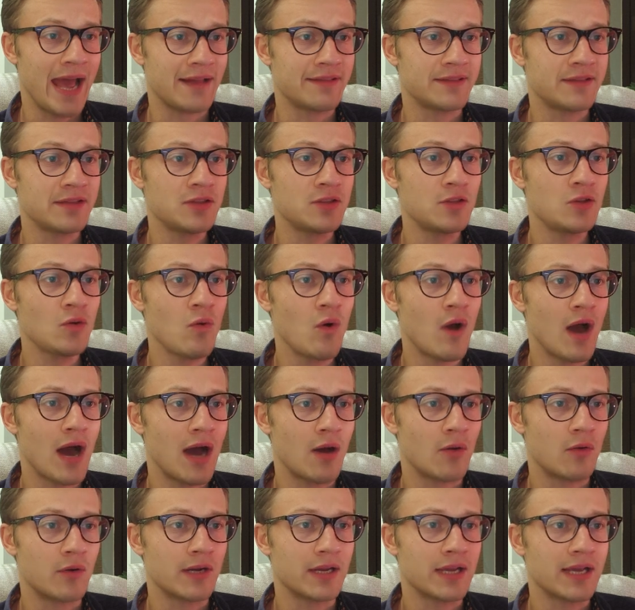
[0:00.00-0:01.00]
and the 2
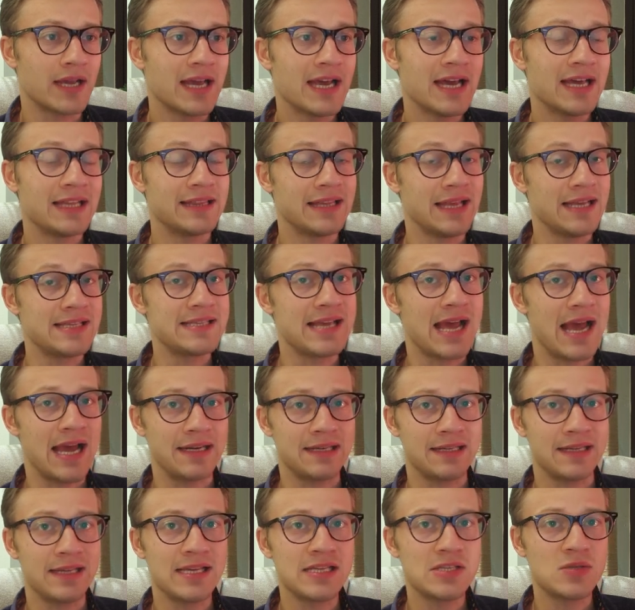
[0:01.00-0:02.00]
hourly. Let's
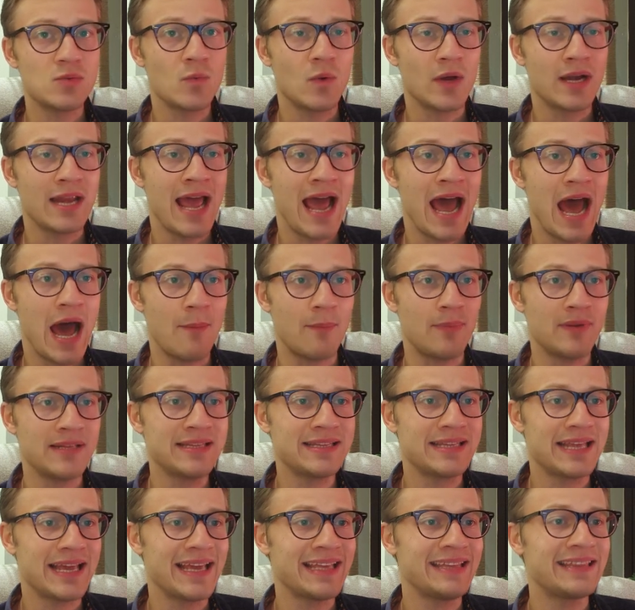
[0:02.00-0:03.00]
analyze what
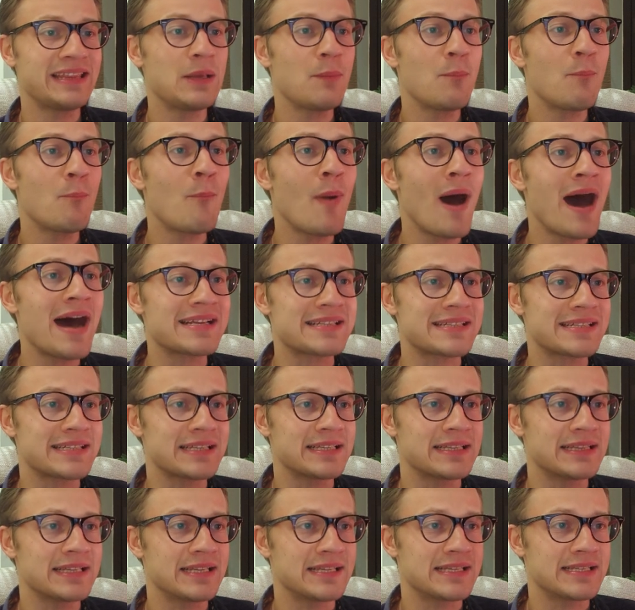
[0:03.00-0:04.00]
happened in the past
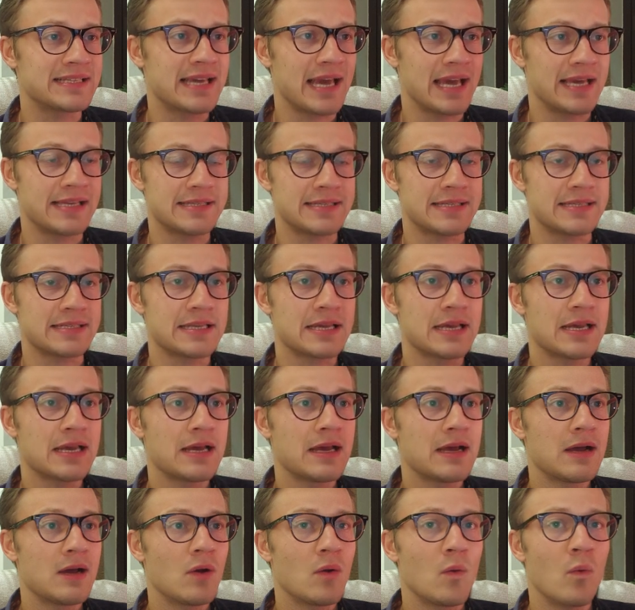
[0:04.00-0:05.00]
in these cases.
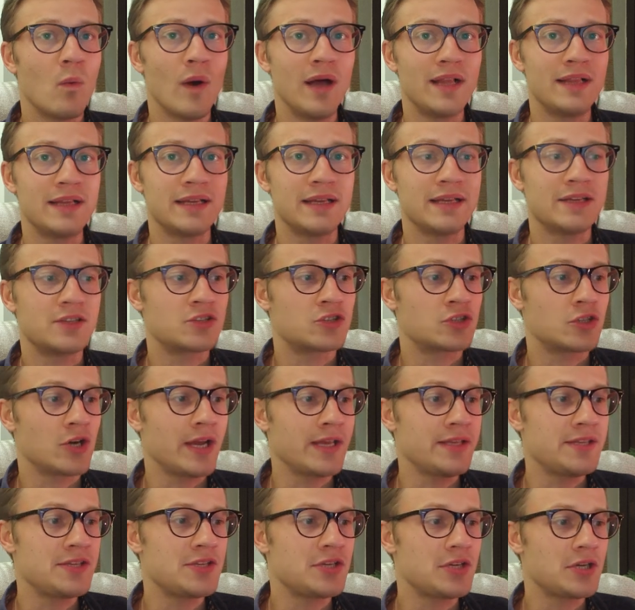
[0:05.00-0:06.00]
Well,
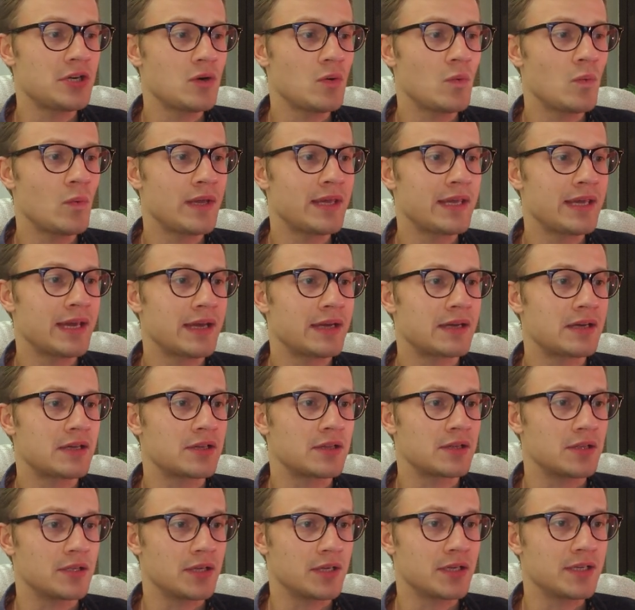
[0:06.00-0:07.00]
right here, we can
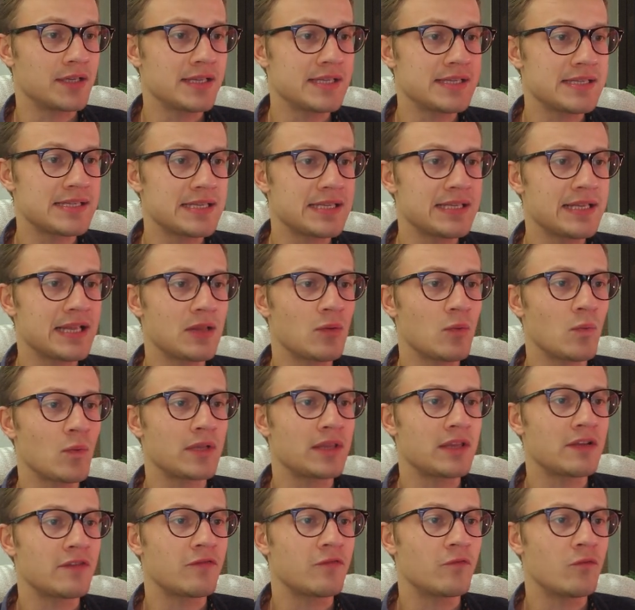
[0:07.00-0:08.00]
clearly see that
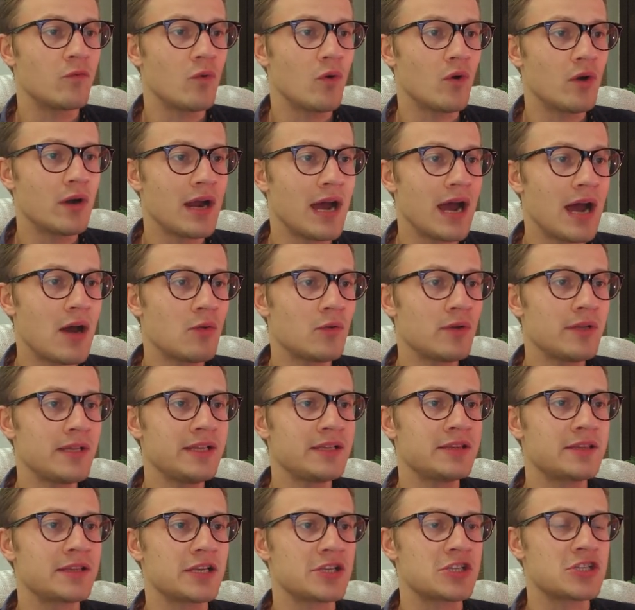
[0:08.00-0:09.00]
when the 4
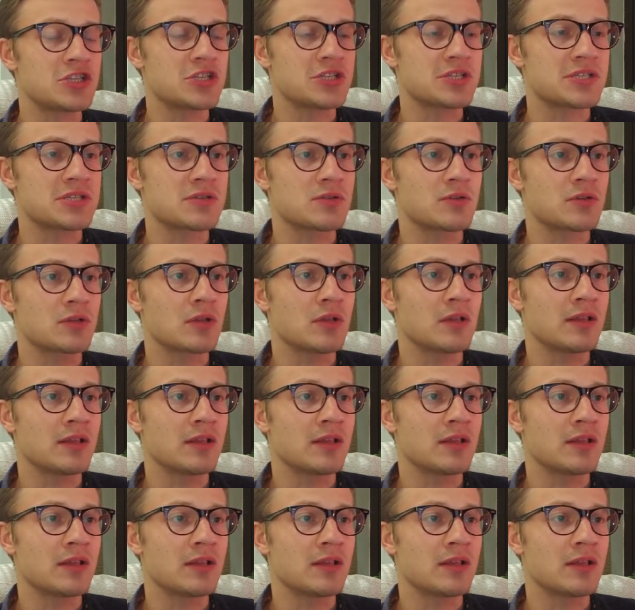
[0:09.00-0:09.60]
hourly touches